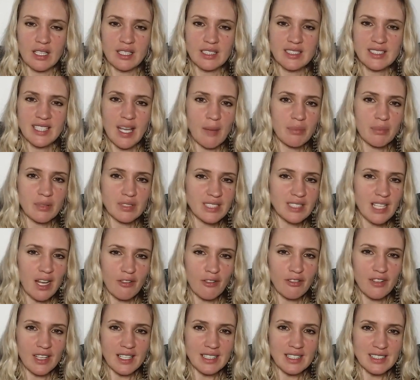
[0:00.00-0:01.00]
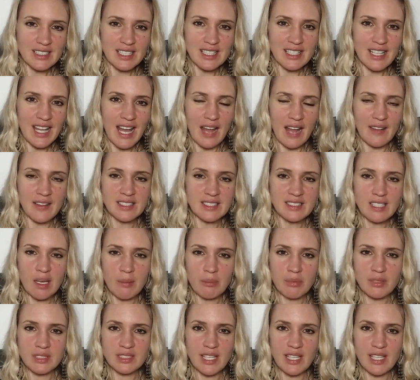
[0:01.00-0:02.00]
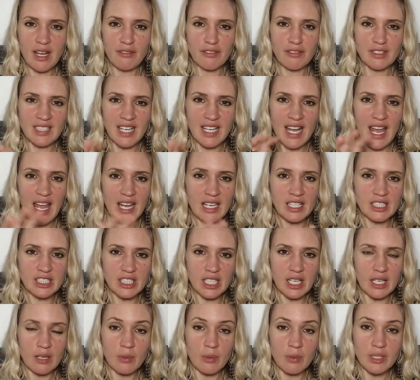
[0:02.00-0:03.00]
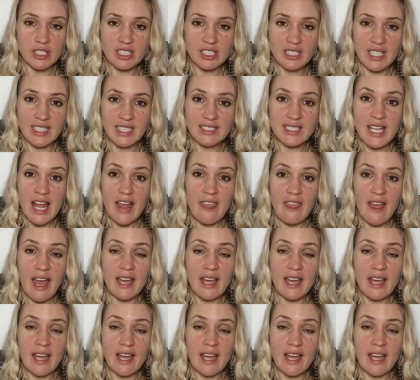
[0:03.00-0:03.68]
The separate self isn't that. The separate self is an energy which says,